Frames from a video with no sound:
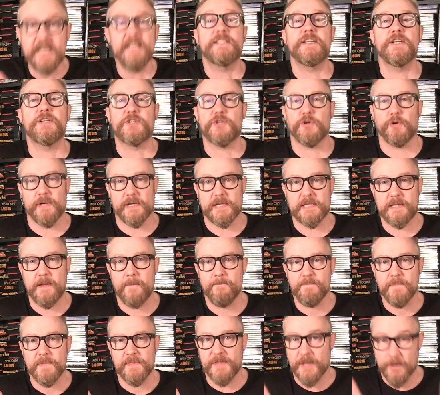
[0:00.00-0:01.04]
easy choice.
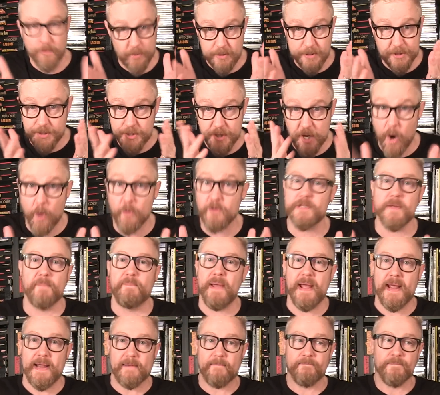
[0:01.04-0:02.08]
There was no
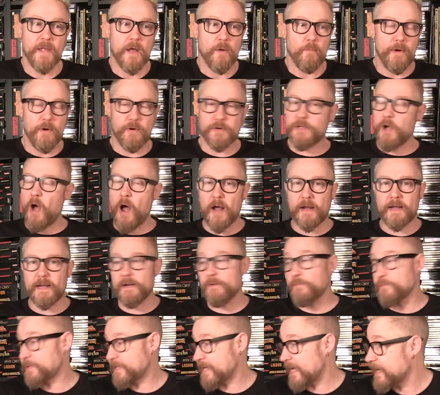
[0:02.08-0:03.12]
debate. We were talking
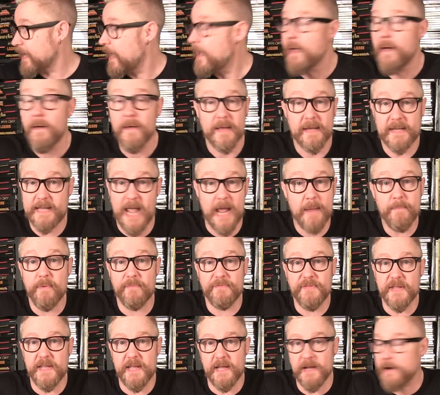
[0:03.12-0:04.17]
and we said, game
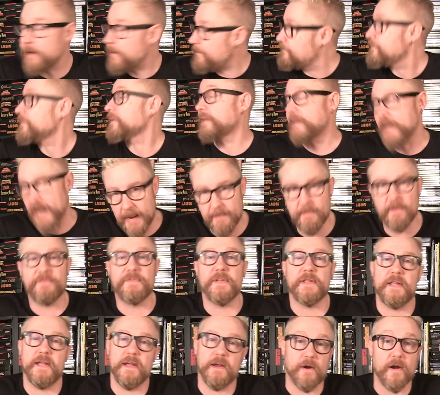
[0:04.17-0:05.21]
of the year, game of
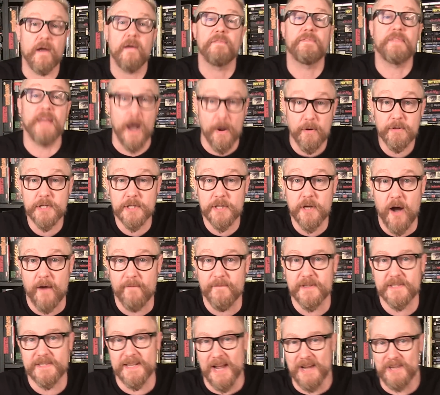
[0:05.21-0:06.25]
the year. That was the
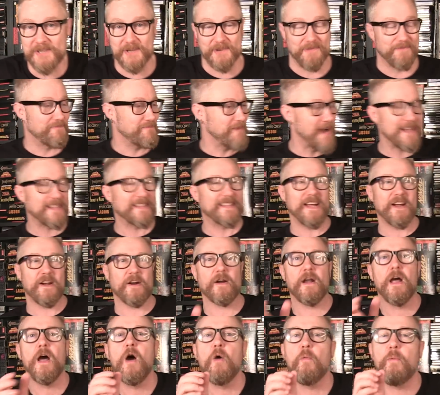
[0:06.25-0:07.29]
conversation right
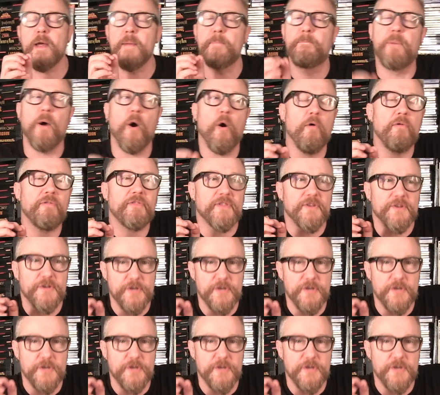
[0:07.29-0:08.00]
there. We both